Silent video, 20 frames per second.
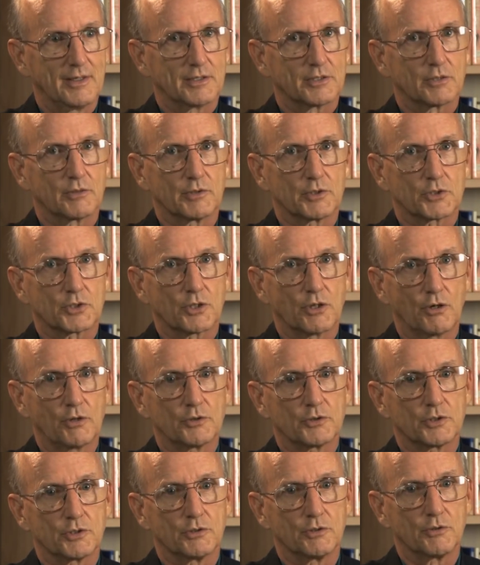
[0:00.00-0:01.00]
So it
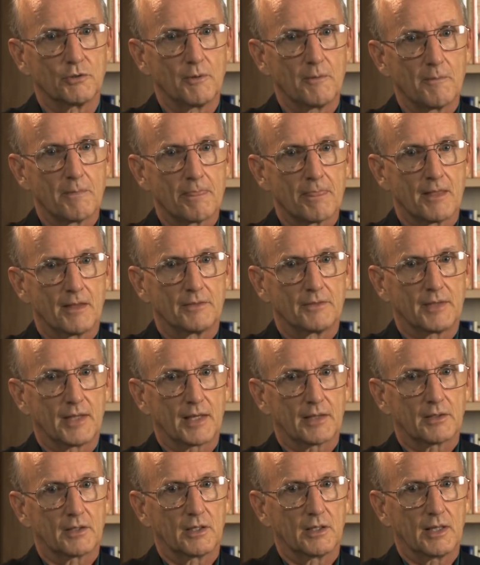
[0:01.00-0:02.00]
shows you
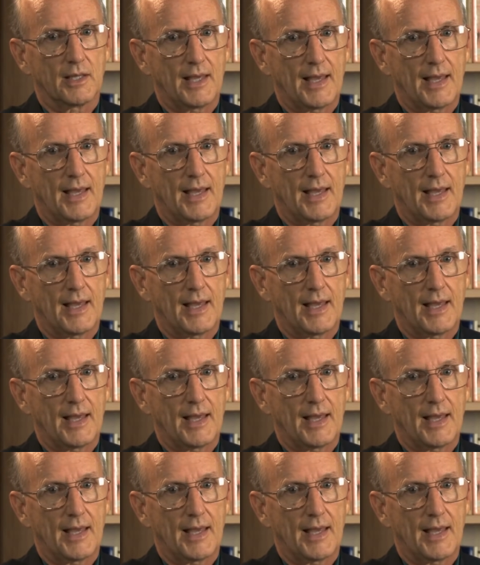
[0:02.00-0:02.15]
that